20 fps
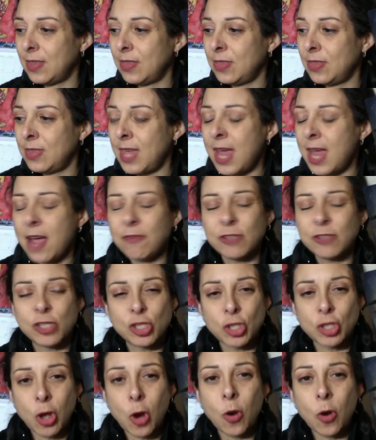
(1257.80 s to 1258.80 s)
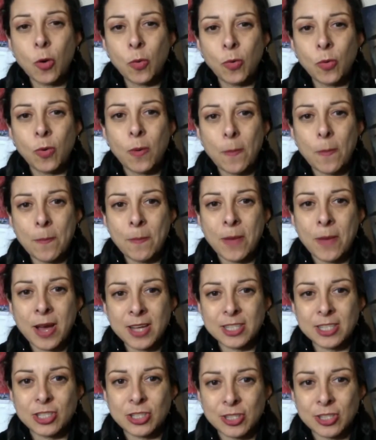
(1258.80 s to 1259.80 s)
they have so
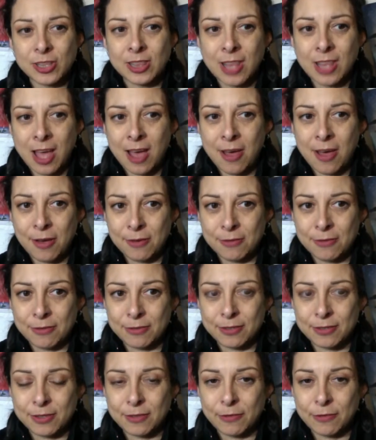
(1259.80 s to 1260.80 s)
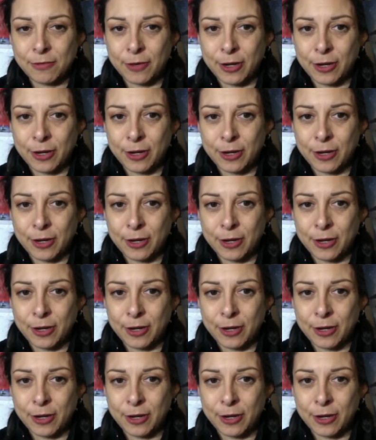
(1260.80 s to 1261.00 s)
much love for